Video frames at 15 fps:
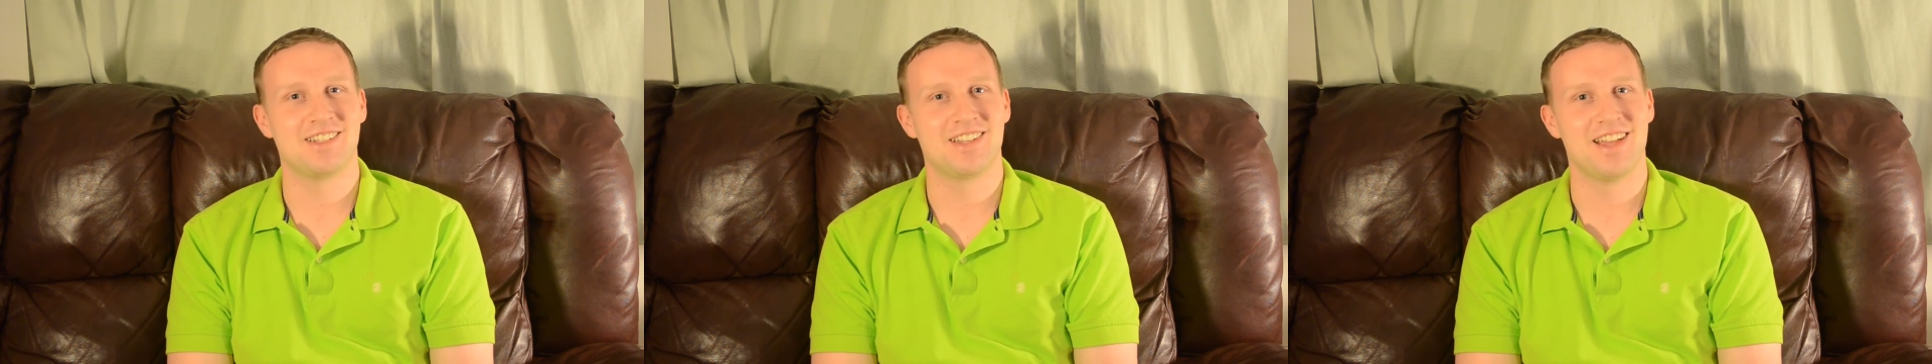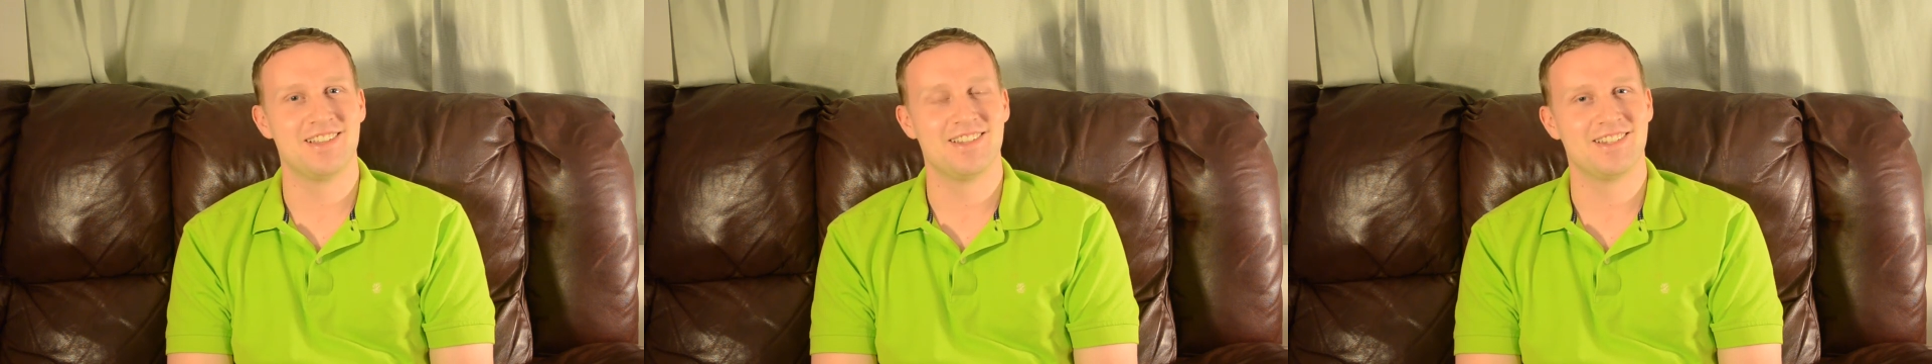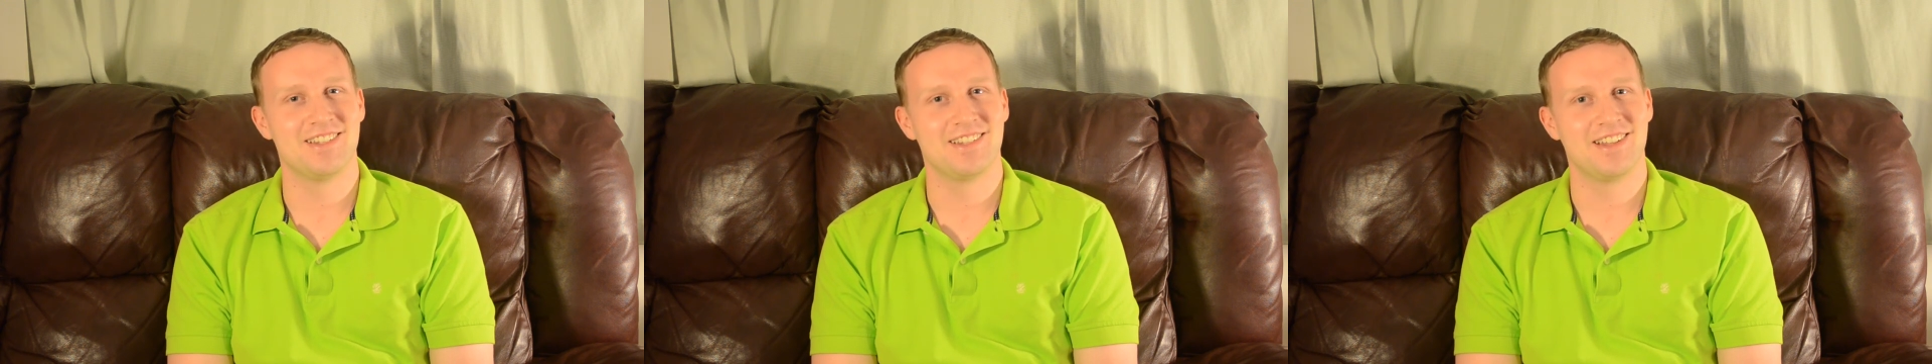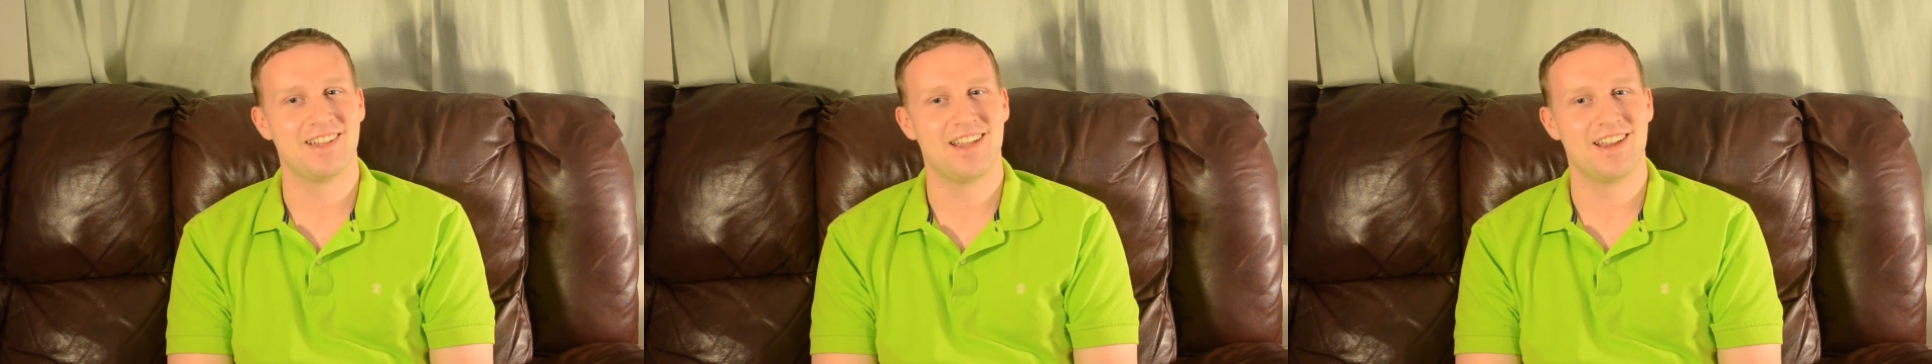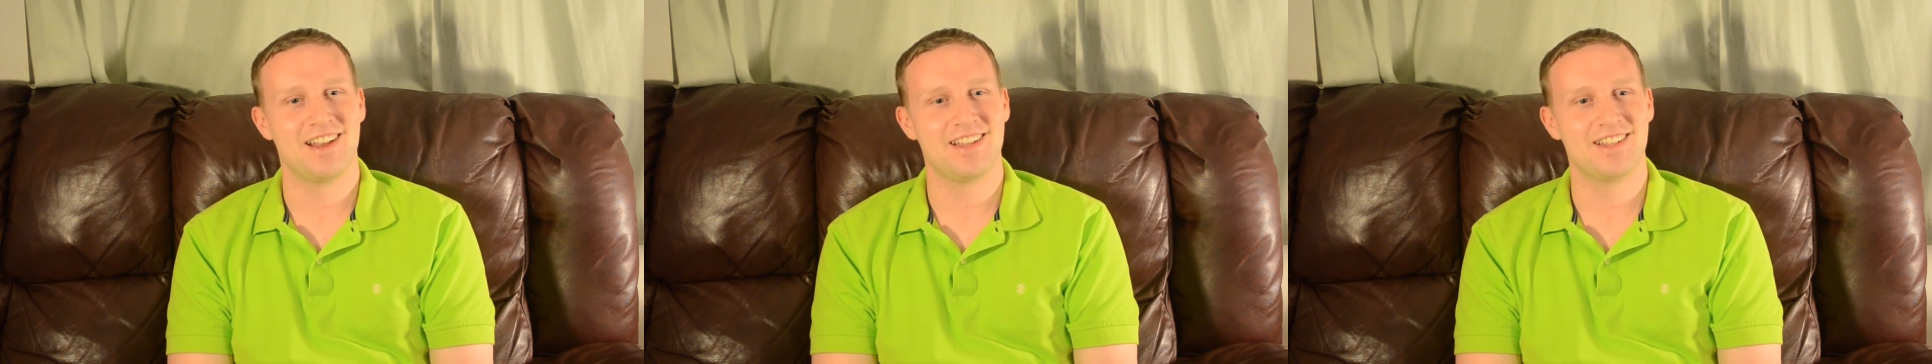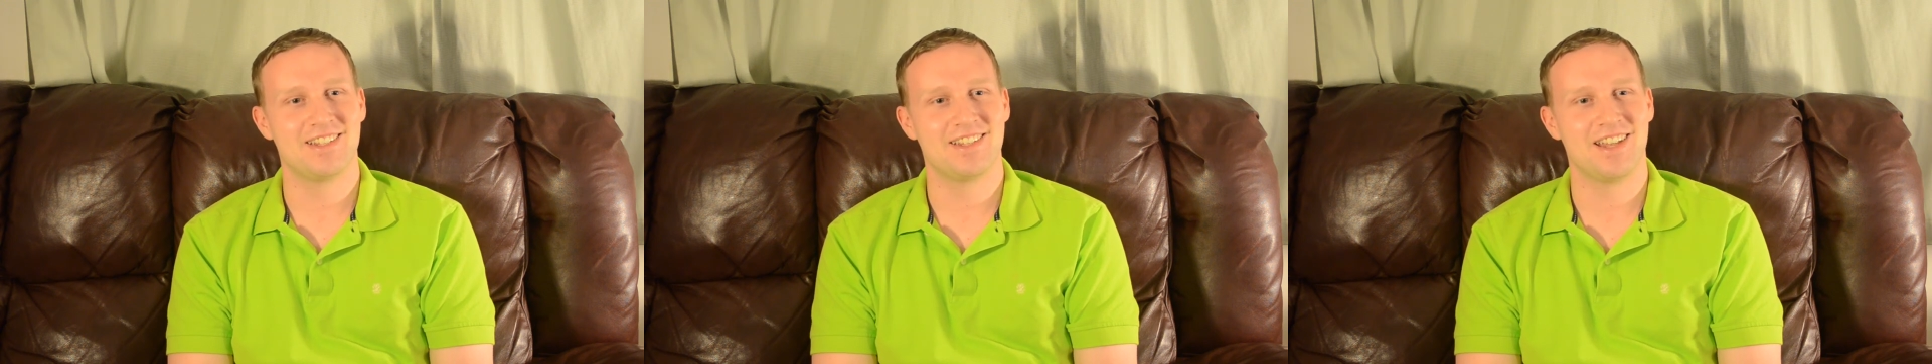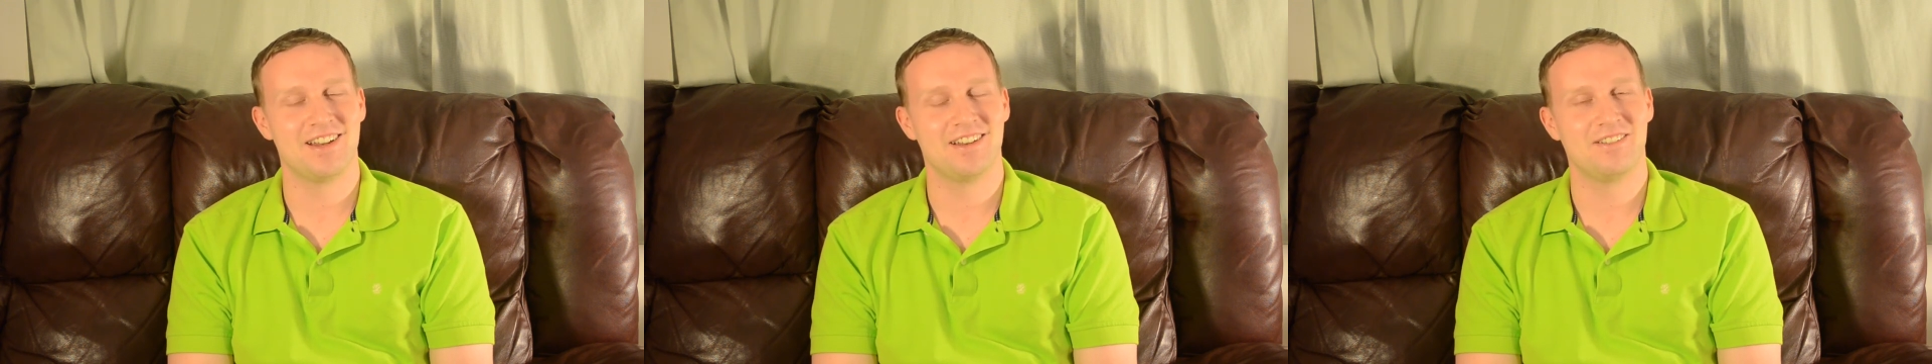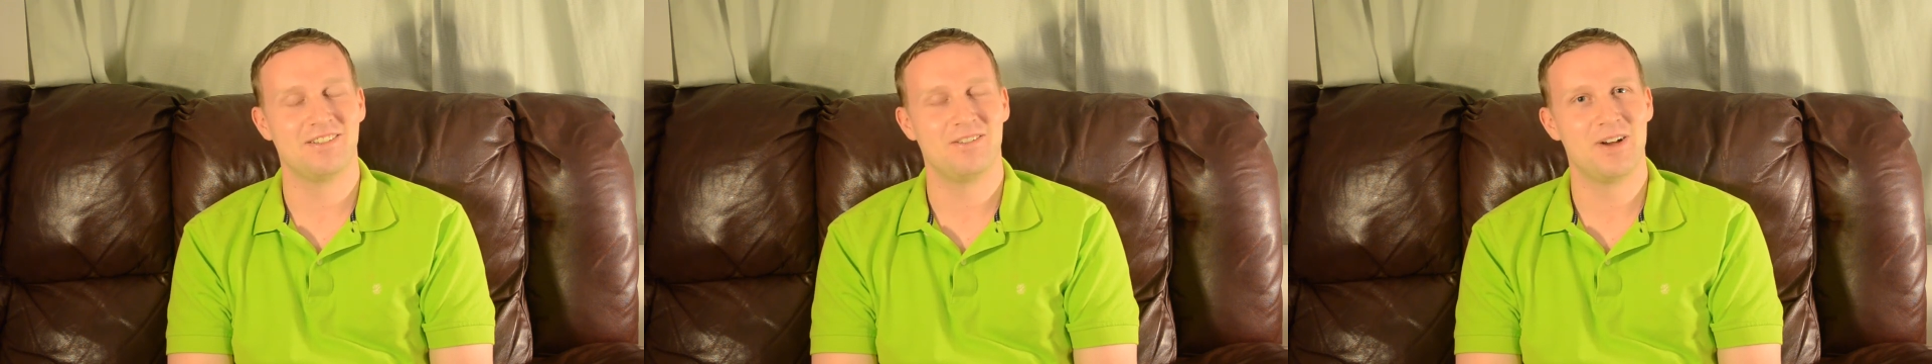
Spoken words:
cents, and I said,